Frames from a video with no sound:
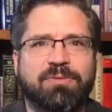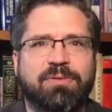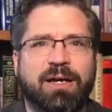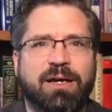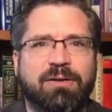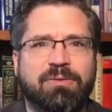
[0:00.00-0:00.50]

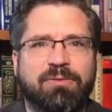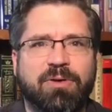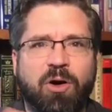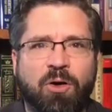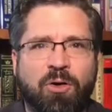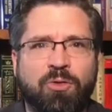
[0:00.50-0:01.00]

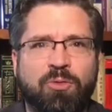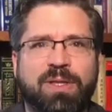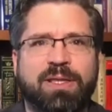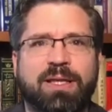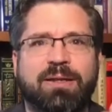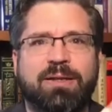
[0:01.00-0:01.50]
home and
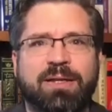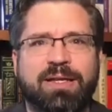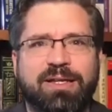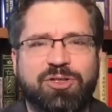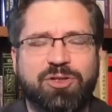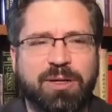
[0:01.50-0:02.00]
then
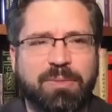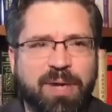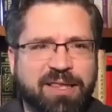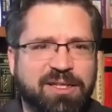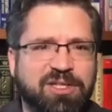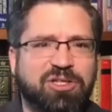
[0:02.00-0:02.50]
joined a
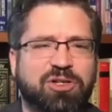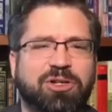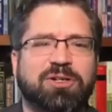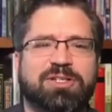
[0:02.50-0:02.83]
Methodist church